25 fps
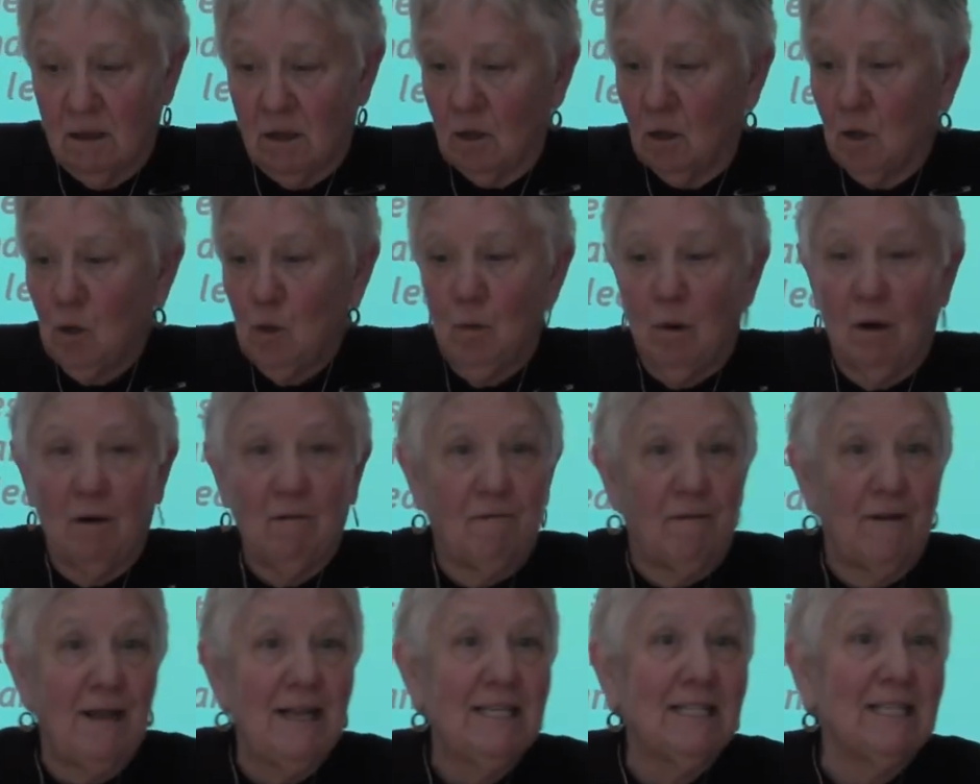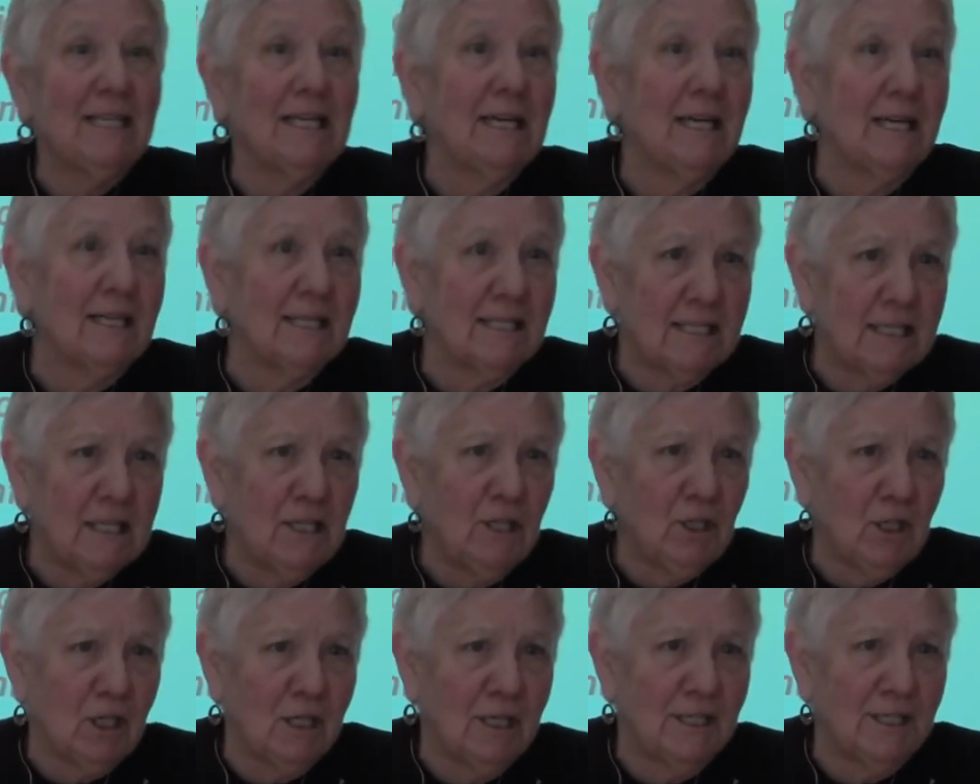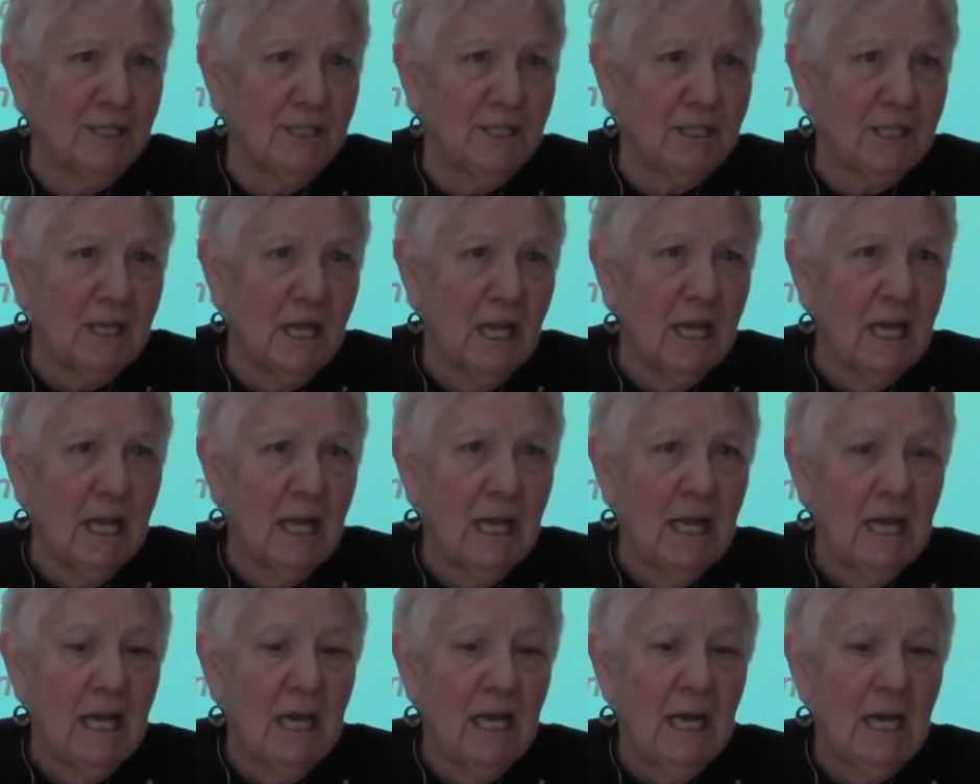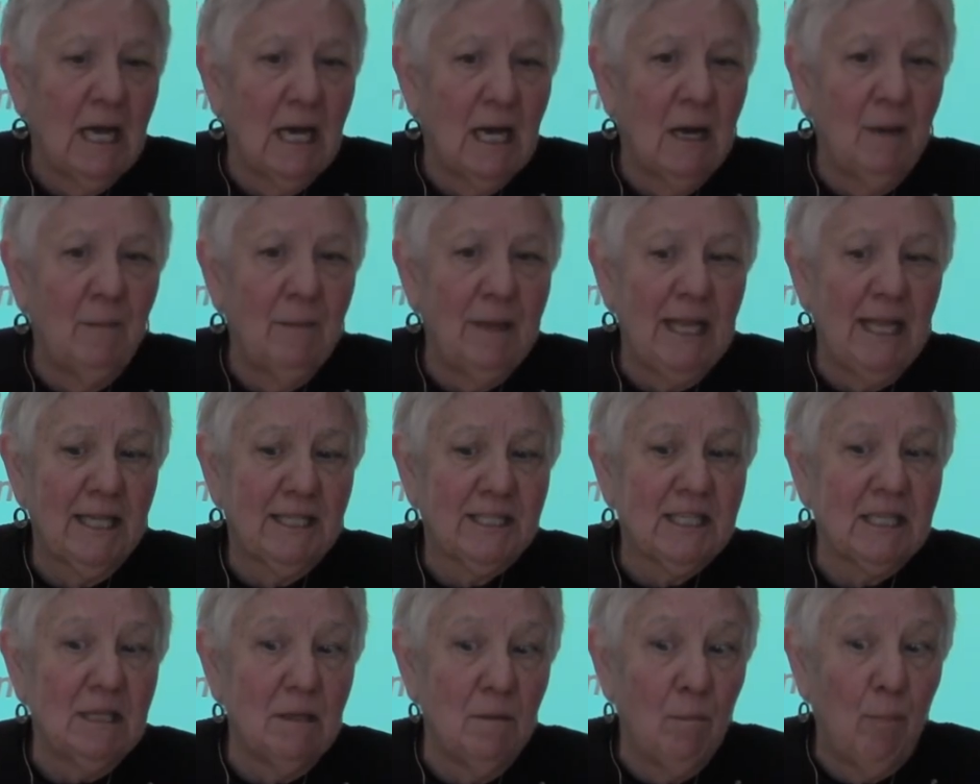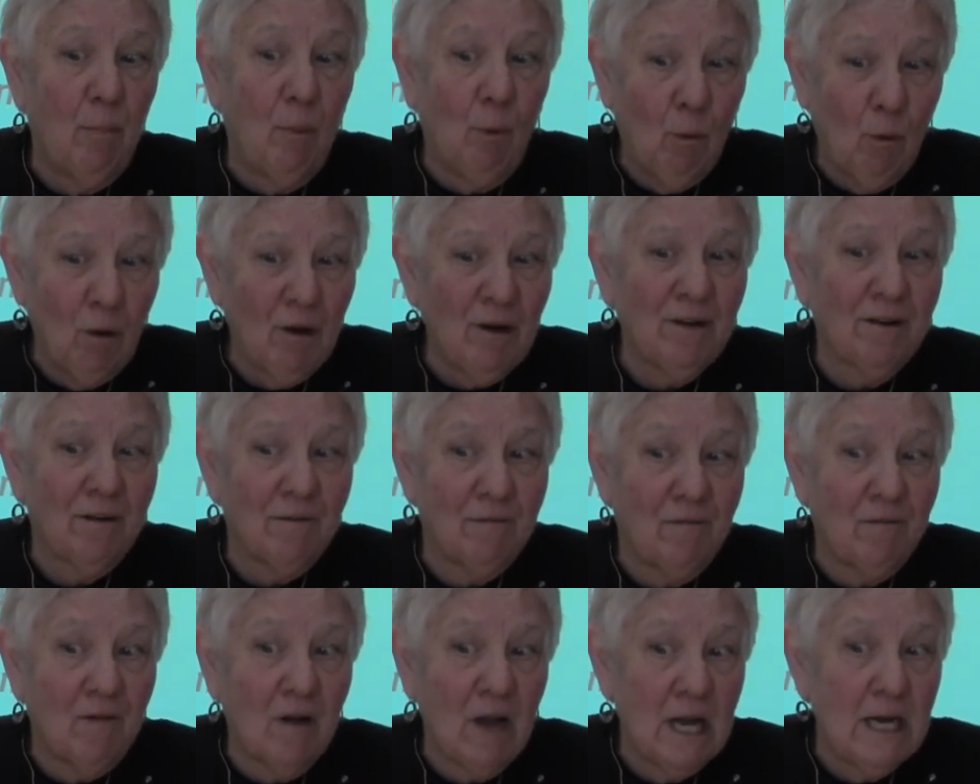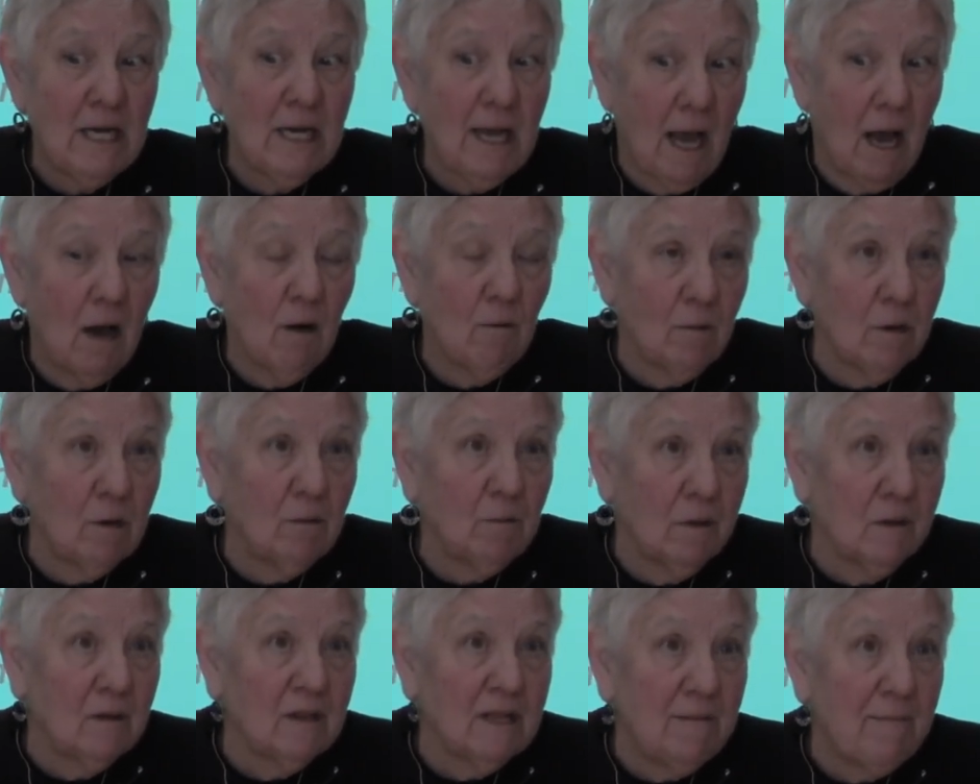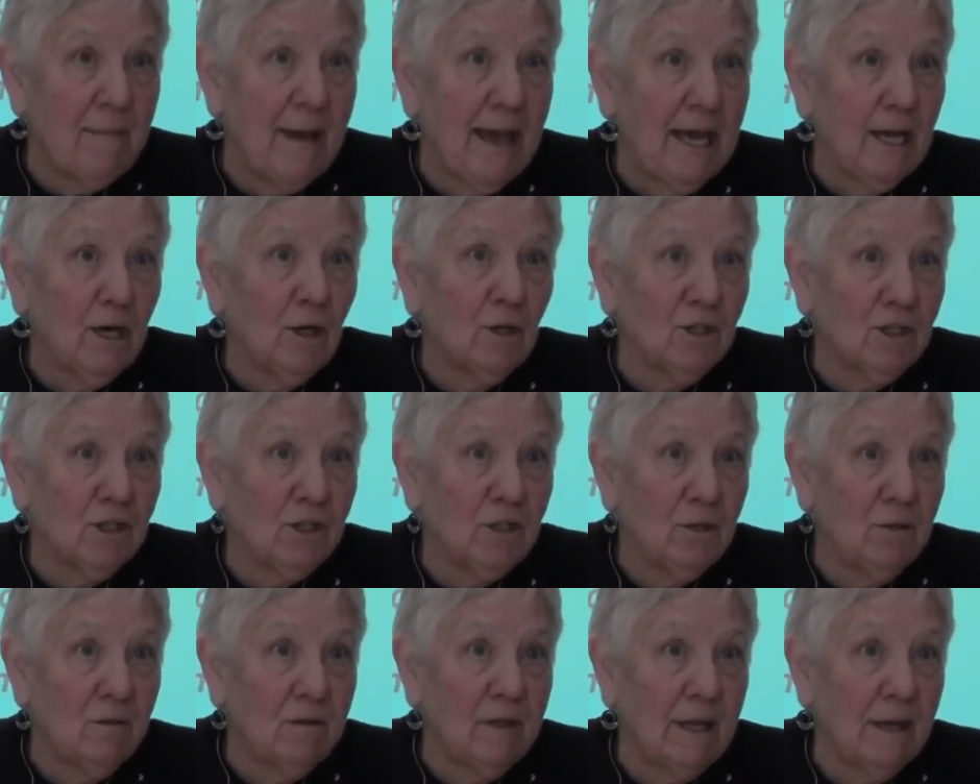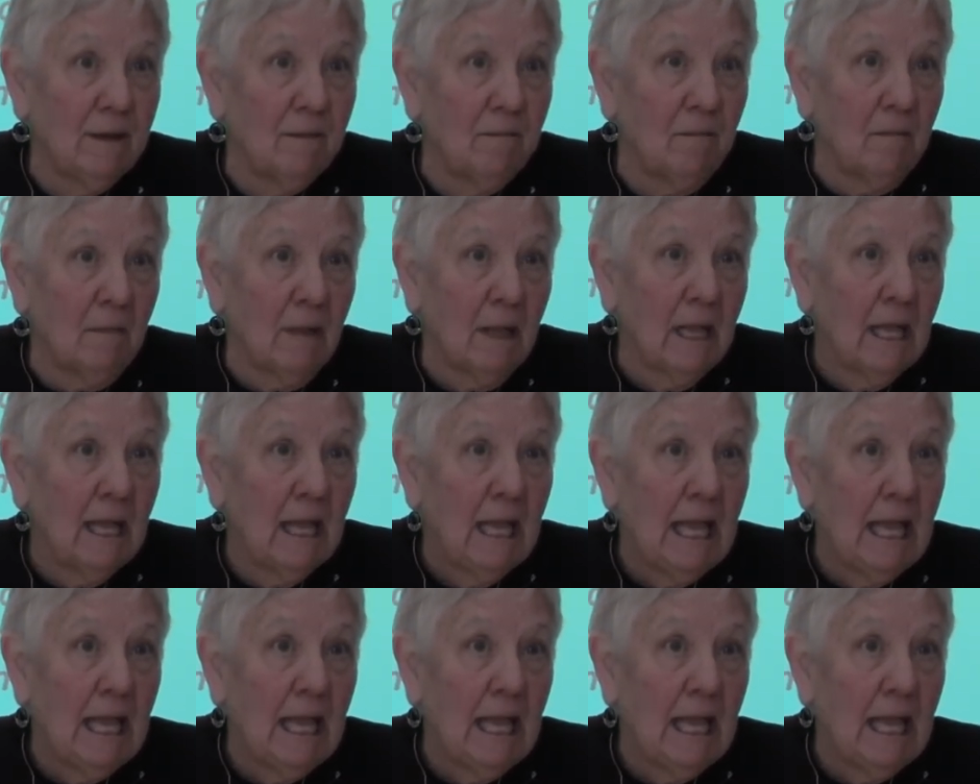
who are facing decisions, um, it's important to find out what really matters to them.